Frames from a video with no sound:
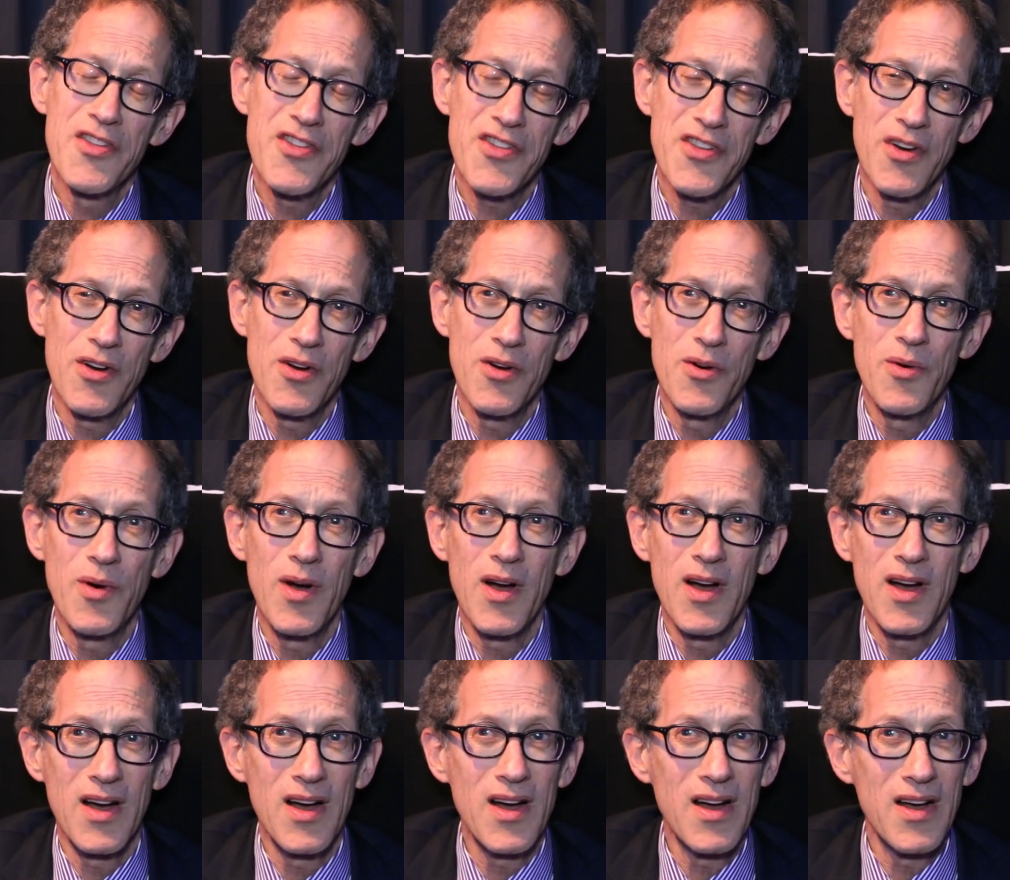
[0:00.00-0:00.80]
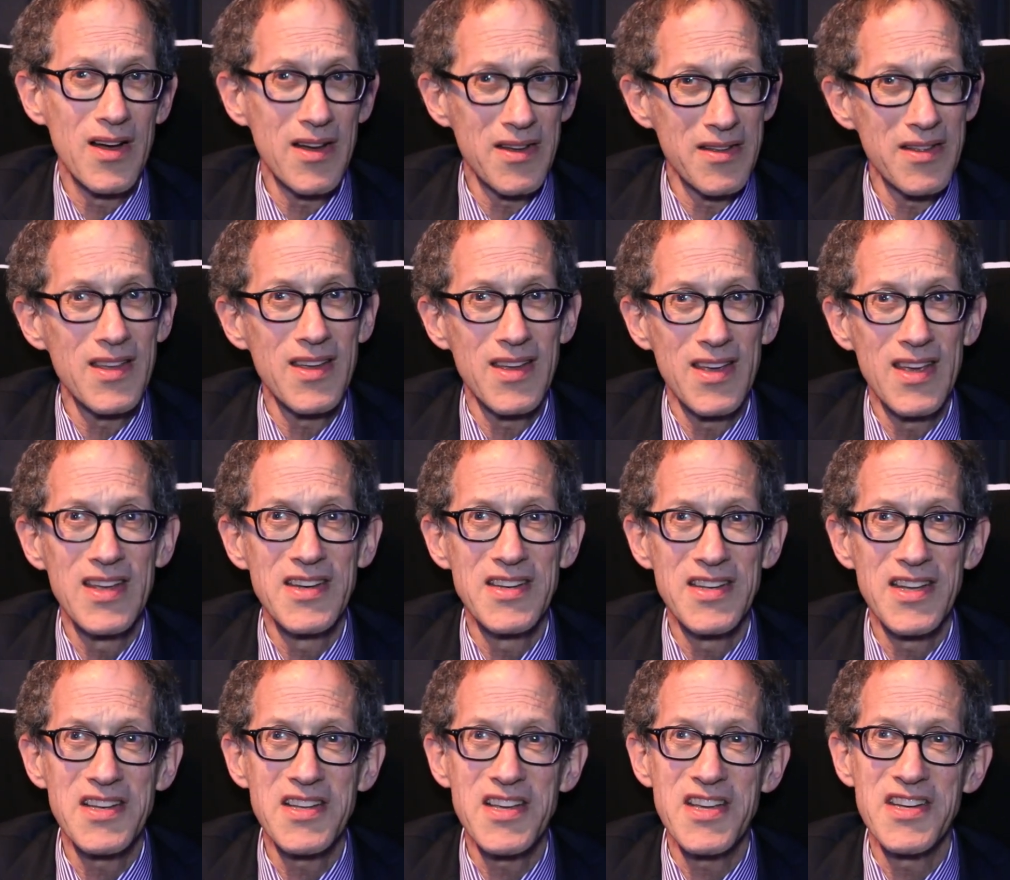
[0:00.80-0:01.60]
So he
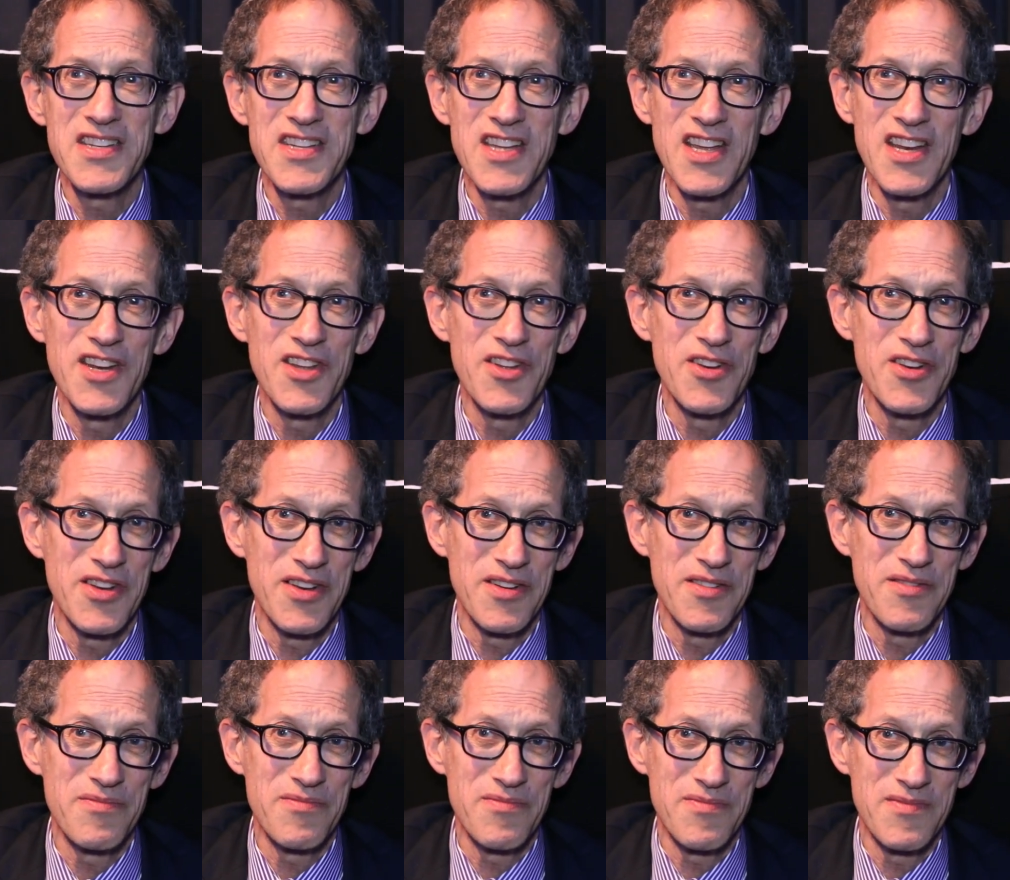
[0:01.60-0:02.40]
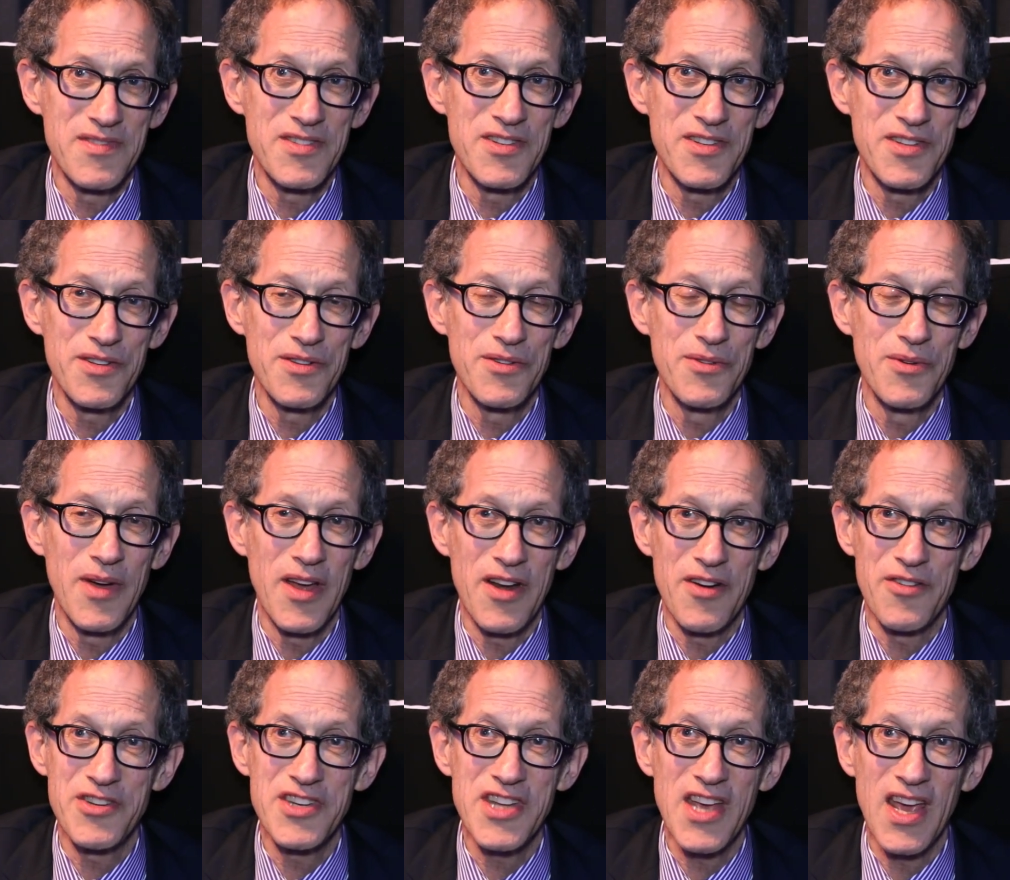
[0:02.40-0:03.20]
did continue to
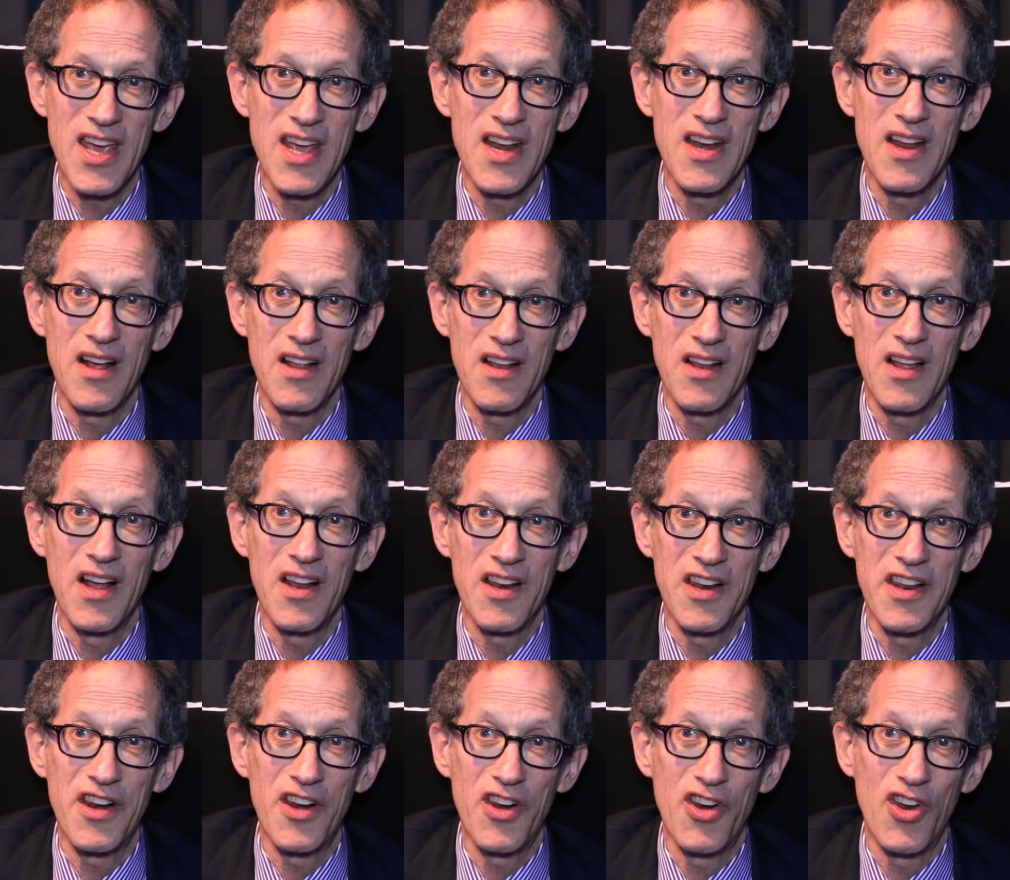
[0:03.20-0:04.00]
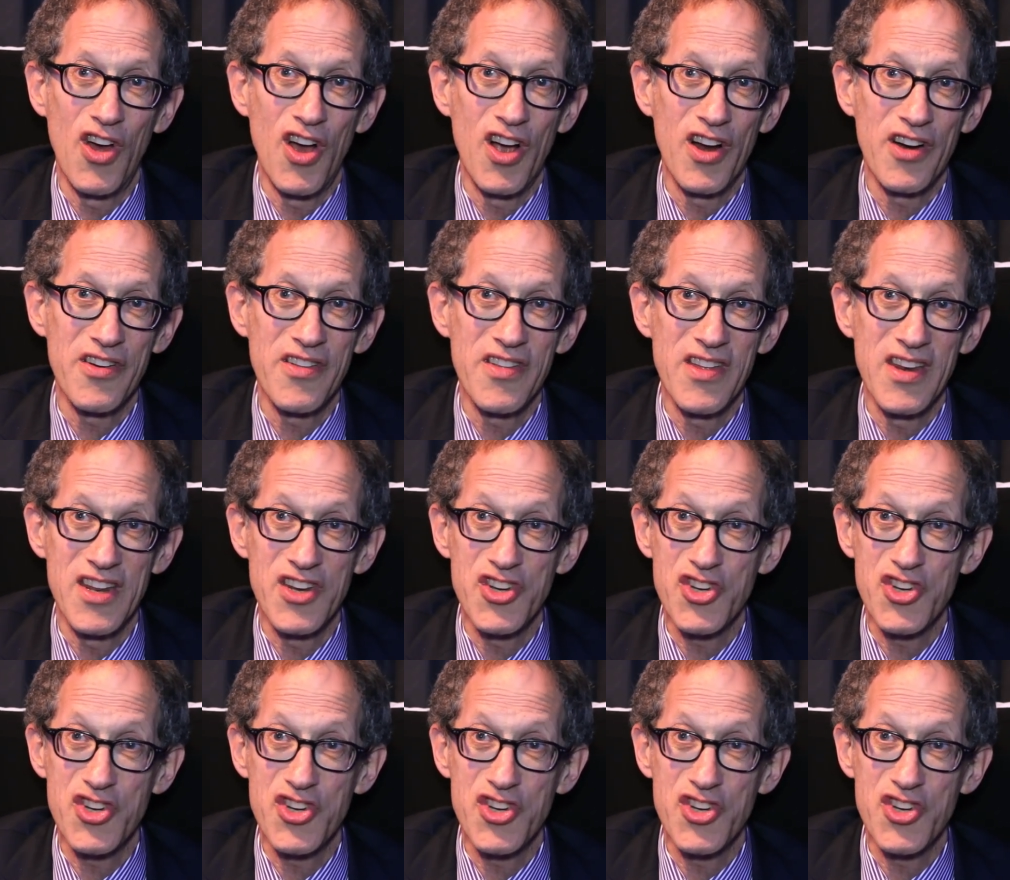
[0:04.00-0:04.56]
entertain a little longer than